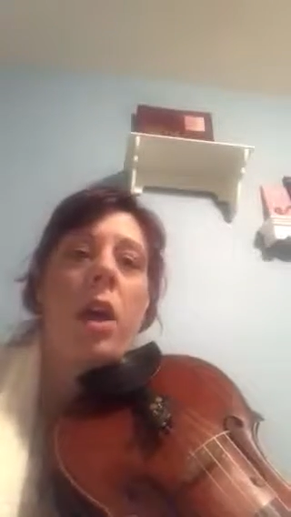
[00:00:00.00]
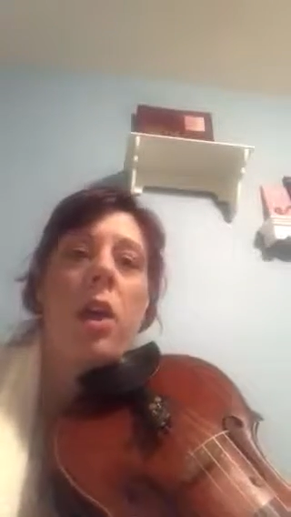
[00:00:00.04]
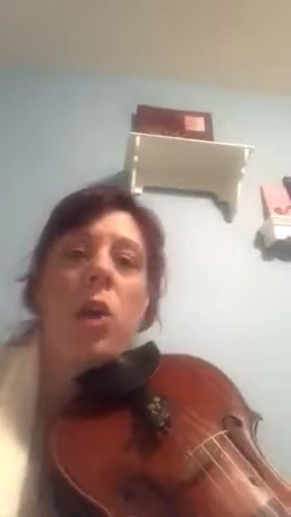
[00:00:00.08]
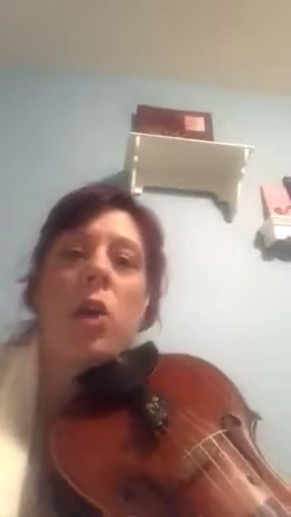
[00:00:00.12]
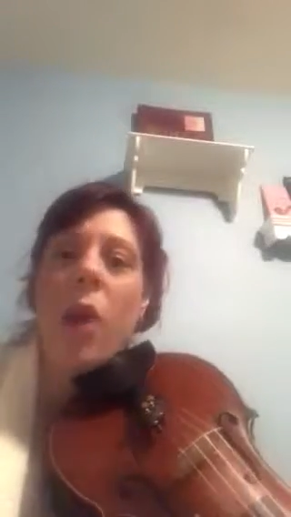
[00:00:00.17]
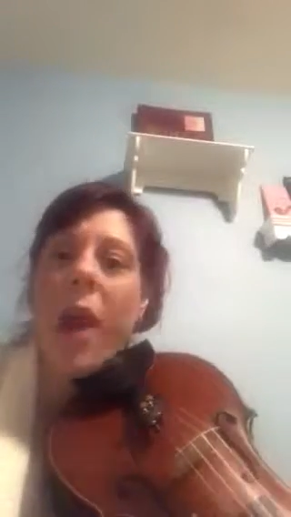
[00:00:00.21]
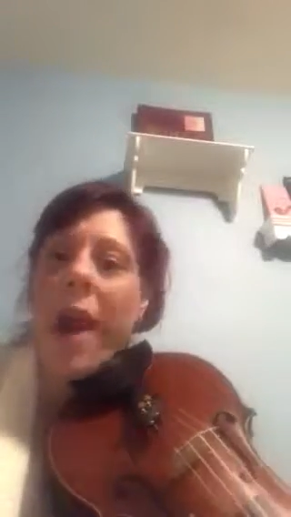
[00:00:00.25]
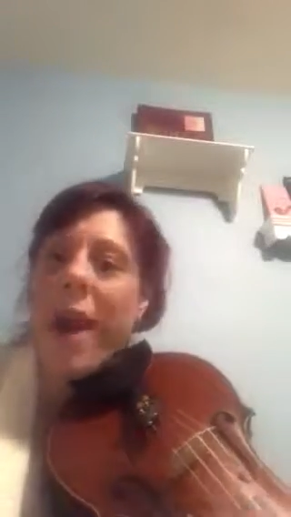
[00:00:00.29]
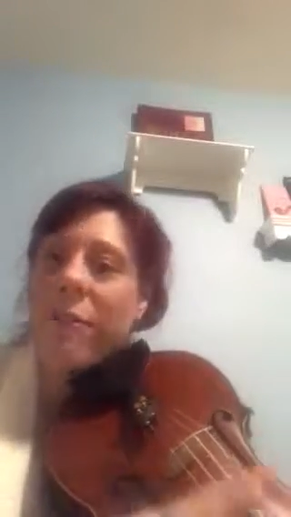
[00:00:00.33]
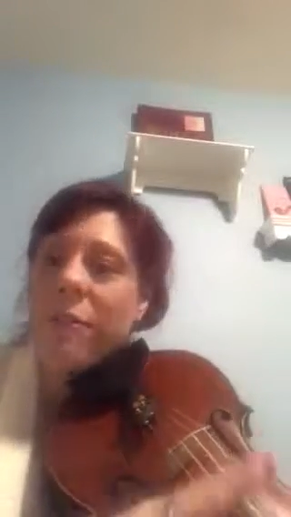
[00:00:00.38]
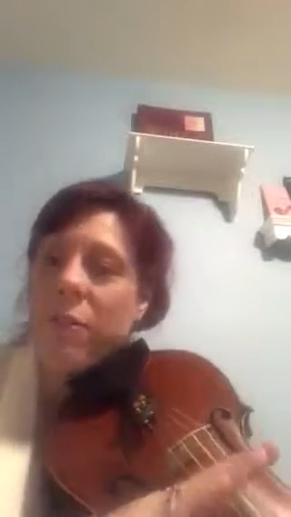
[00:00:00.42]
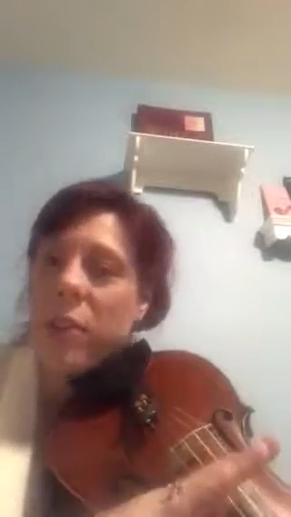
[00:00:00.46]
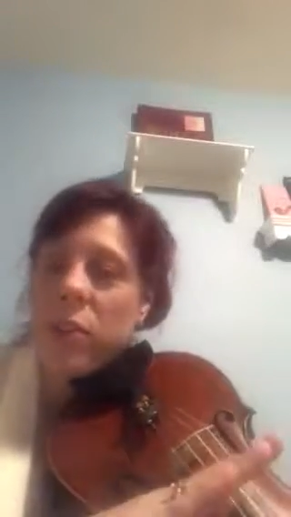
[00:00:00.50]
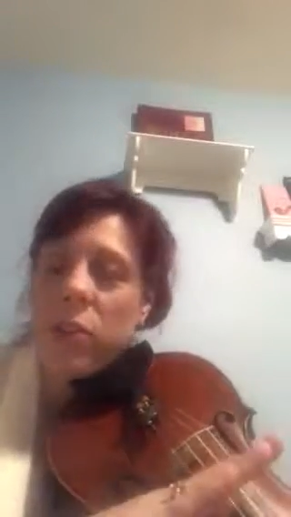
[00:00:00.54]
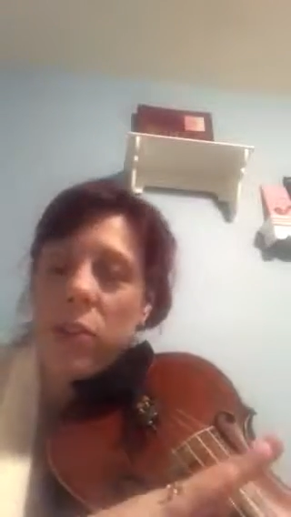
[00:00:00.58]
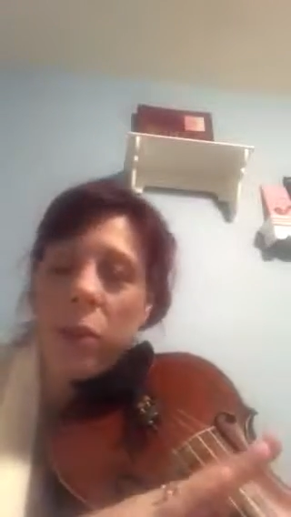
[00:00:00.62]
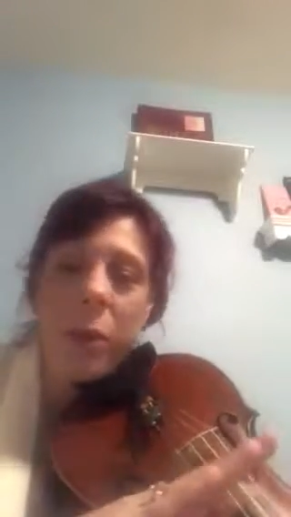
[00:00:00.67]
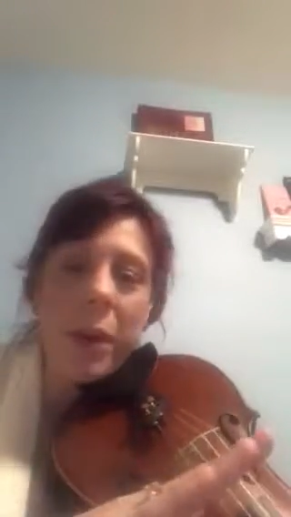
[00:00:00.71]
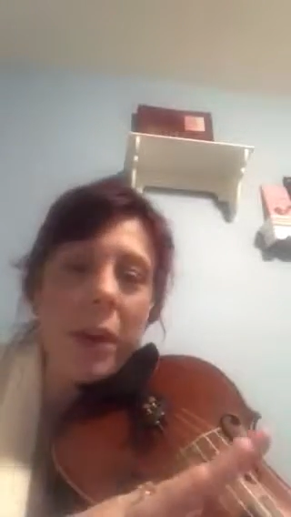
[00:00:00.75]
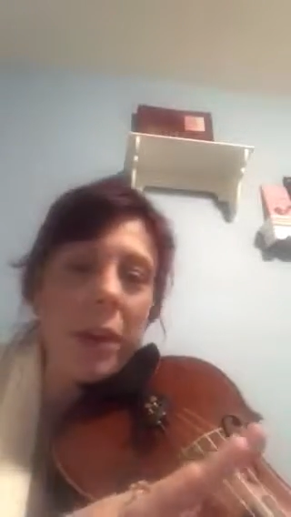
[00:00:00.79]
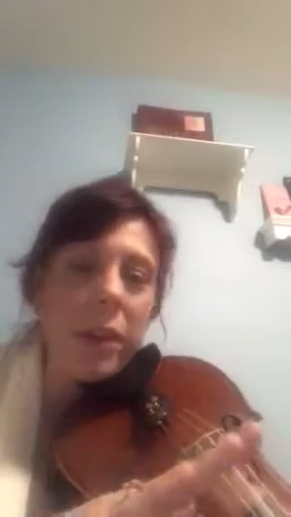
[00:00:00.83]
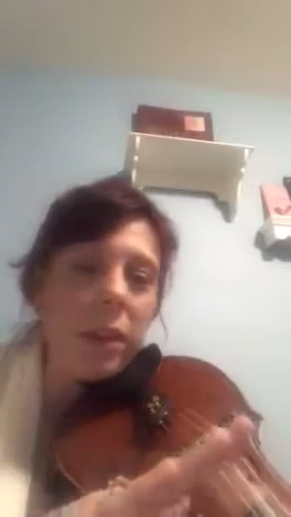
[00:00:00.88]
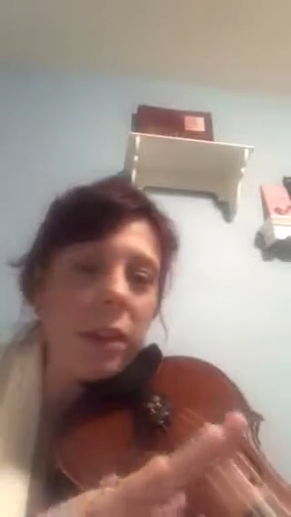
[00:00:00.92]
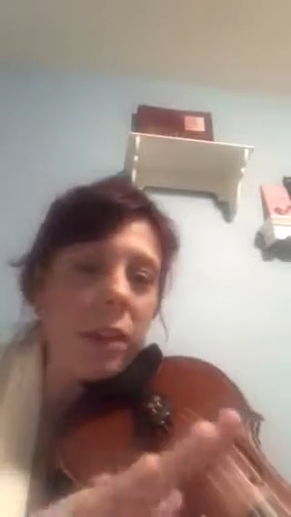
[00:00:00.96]
You have to
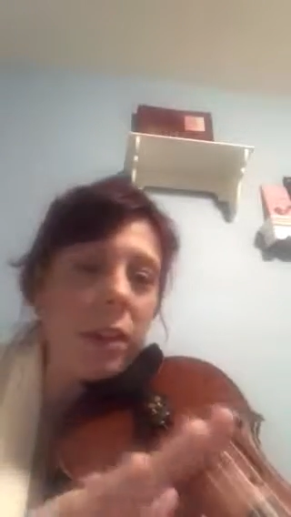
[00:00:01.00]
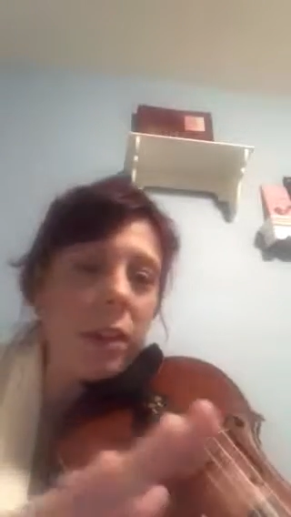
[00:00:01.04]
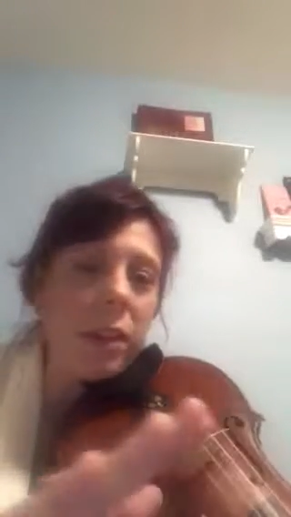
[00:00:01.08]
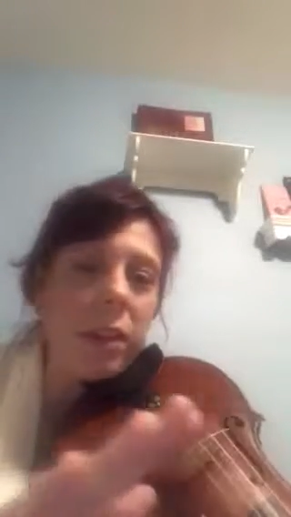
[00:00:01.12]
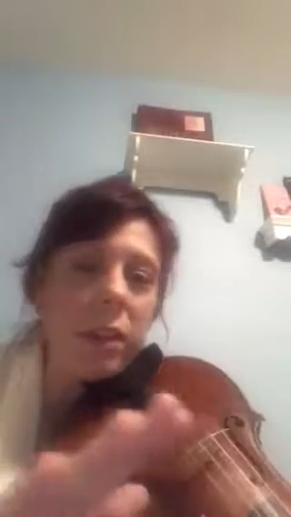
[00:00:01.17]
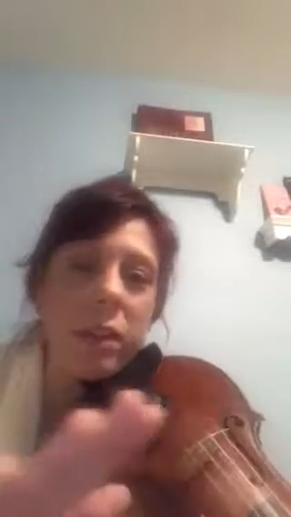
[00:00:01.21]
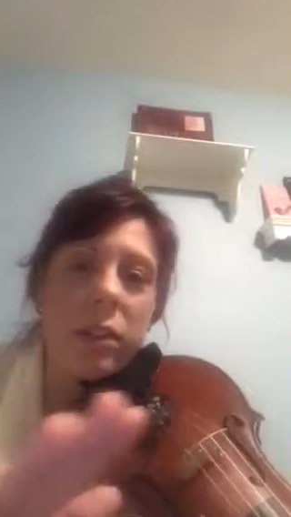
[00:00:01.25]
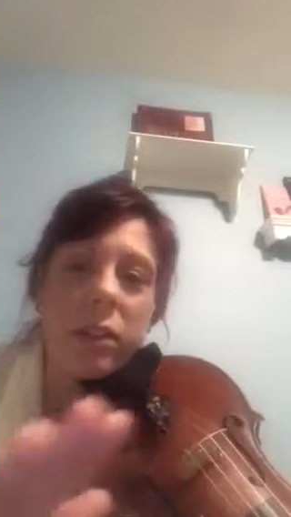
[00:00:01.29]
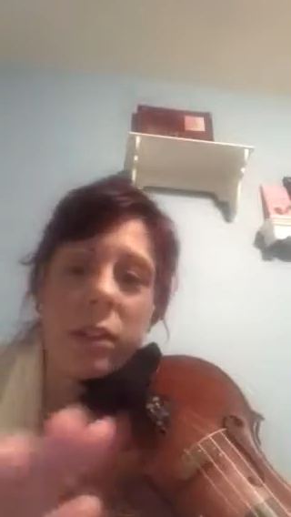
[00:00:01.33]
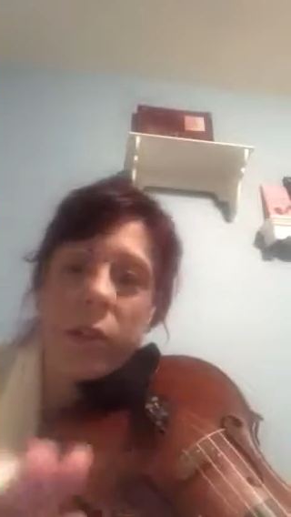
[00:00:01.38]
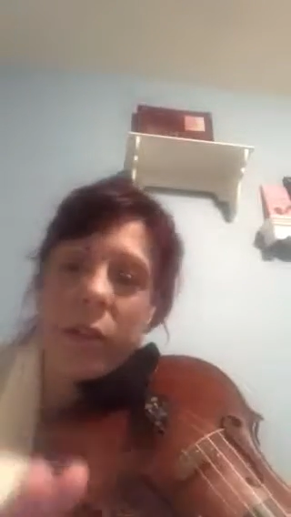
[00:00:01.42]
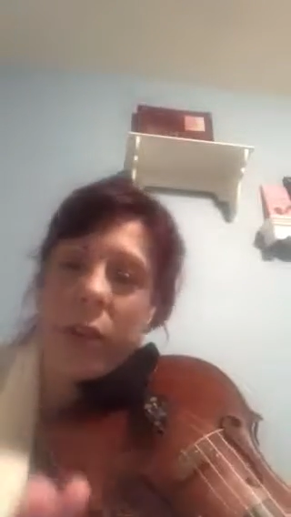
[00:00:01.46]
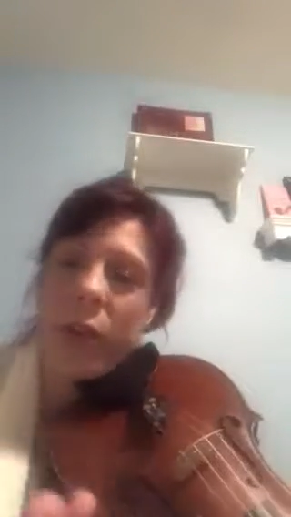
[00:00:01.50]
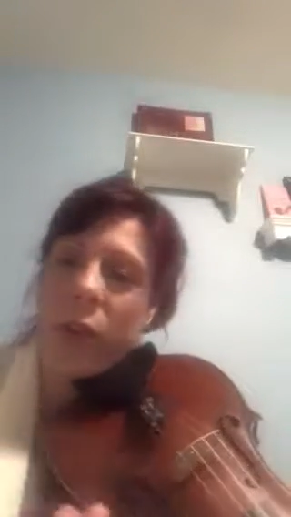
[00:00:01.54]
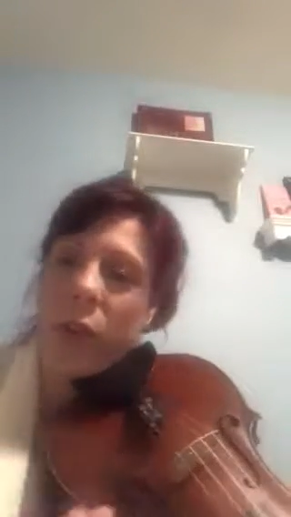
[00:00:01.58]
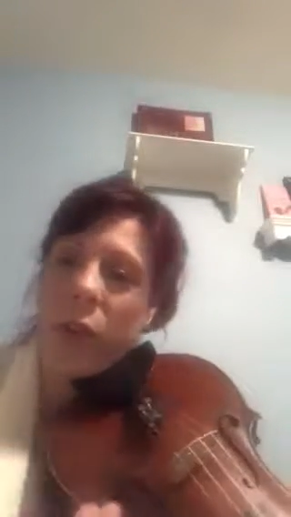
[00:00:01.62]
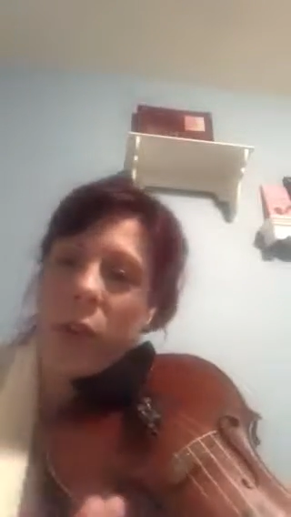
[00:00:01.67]
do it so that